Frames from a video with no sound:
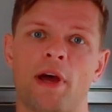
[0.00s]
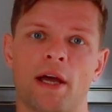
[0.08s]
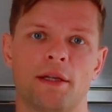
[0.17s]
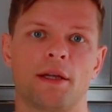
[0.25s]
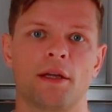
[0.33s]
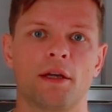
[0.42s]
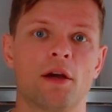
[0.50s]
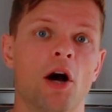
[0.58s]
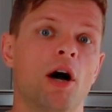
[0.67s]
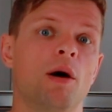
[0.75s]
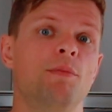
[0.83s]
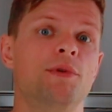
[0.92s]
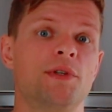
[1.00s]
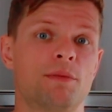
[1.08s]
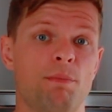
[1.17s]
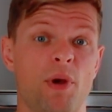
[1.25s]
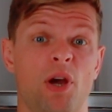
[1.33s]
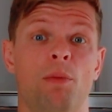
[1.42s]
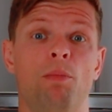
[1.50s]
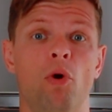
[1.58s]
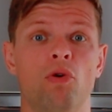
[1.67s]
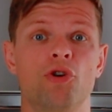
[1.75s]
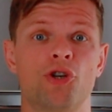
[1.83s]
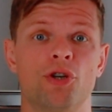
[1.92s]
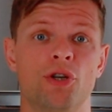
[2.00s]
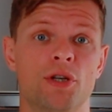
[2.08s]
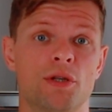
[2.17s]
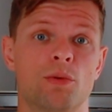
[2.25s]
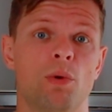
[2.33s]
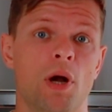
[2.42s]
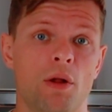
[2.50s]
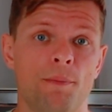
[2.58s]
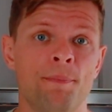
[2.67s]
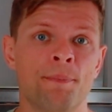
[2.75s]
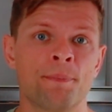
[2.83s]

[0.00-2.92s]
fat and carbs per portion as well.